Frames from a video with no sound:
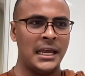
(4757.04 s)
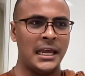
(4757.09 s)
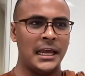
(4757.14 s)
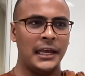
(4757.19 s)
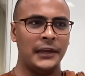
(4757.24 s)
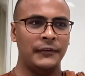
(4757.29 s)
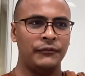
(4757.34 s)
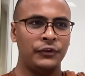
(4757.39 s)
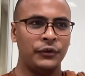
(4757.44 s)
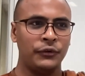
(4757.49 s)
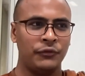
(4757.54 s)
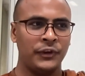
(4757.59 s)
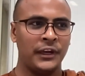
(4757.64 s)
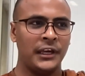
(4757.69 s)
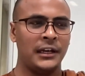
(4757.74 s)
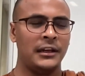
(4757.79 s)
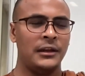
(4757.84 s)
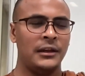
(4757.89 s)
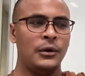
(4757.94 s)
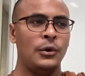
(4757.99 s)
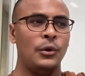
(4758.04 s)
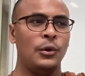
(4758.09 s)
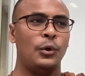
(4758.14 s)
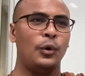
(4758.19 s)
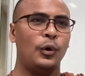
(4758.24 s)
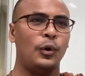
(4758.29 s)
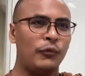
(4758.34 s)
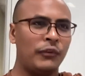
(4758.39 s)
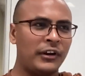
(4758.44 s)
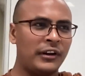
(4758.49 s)
if you feel,
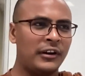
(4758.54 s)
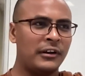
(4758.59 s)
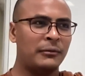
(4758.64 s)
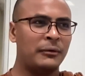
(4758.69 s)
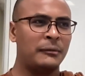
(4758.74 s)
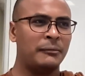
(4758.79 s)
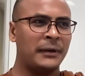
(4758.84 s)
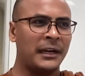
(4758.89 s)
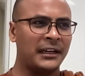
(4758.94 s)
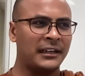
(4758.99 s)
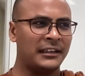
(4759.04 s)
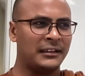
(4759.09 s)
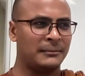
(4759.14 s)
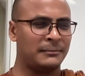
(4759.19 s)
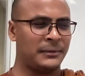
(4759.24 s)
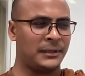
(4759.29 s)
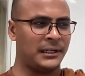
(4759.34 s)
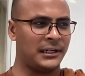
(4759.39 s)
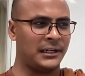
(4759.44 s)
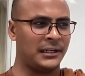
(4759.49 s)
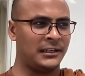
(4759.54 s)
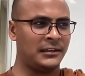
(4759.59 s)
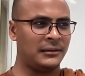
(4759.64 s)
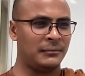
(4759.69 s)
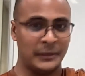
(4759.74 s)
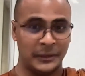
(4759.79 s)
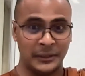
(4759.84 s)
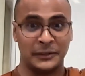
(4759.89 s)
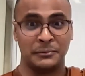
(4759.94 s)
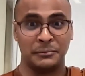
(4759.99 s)
oh, Venerable Pragnapal,
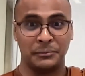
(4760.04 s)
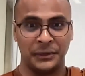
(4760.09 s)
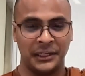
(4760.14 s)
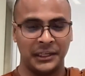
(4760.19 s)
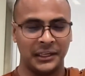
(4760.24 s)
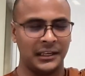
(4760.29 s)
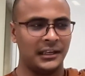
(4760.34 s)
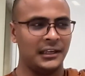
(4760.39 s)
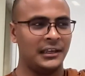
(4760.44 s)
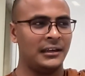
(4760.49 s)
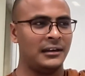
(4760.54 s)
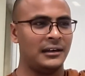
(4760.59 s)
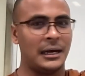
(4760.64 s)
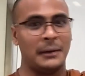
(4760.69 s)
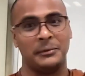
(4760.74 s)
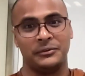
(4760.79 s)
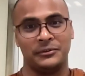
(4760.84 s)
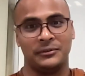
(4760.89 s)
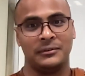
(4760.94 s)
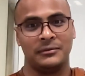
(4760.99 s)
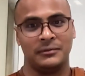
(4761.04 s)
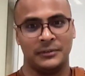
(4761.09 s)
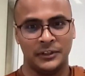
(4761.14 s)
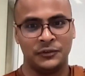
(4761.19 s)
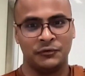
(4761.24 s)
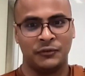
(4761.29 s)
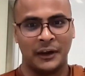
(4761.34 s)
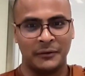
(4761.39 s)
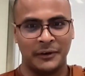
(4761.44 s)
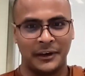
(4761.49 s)
but this me, I mean, this
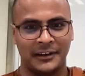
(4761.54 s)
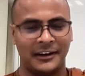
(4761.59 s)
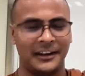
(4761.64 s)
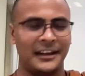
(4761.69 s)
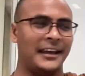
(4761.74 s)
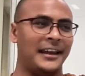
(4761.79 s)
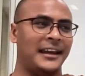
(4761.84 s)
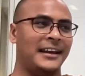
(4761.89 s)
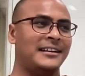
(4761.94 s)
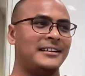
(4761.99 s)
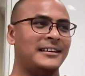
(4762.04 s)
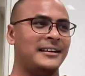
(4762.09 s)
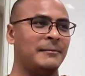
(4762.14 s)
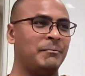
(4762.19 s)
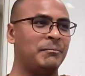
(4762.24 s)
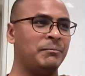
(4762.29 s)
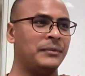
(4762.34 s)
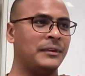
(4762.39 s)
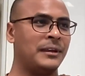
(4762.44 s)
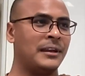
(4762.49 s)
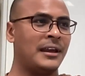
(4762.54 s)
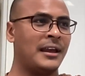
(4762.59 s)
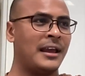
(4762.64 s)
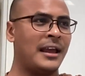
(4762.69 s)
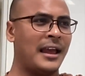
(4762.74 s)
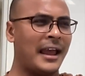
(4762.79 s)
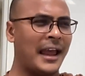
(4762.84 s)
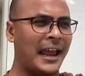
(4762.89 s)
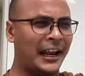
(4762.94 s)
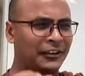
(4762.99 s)
five aggregate,
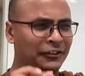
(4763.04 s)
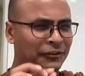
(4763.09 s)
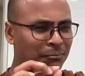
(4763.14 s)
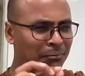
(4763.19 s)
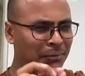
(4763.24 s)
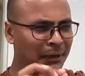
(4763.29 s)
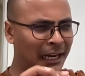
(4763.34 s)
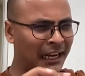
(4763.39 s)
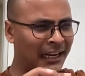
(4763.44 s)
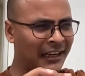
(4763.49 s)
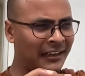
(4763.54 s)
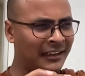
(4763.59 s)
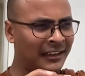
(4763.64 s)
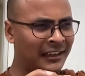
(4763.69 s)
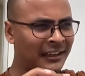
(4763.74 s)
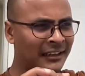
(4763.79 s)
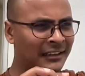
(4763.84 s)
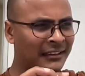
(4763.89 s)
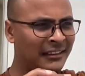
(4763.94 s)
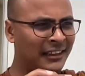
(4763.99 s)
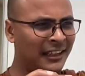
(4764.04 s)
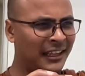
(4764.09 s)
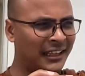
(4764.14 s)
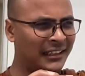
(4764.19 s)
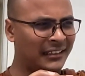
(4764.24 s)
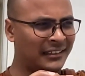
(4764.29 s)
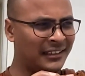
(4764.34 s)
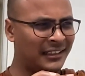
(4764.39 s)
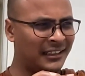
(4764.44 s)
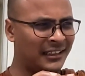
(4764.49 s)
explain
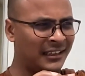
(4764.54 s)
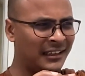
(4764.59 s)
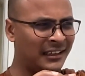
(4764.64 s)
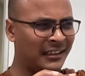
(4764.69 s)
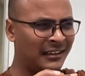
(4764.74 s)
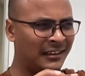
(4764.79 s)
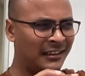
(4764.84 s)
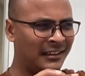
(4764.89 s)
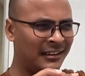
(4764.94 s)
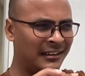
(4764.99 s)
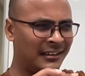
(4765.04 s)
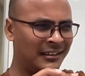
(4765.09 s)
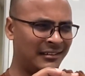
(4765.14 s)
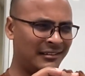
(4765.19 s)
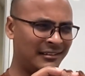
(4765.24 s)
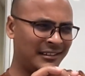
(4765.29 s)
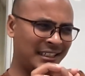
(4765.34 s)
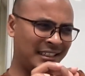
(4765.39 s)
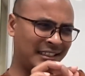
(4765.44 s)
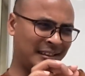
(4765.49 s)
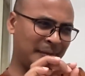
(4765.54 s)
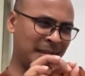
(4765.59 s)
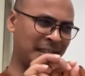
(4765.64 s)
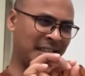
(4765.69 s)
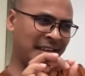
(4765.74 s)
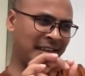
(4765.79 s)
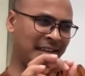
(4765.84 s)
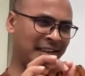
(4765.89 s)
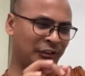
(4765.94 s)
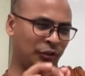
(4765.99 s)
things a little bit
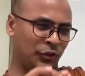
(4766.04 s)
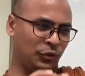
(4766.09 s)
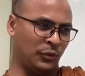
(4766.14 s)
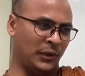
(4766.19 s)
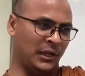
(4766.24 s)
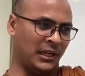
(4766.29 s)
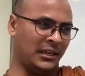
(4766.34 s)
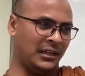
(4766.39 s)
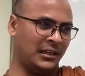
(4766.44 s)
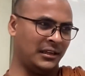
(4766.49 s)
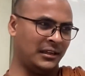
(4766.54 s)
in this way.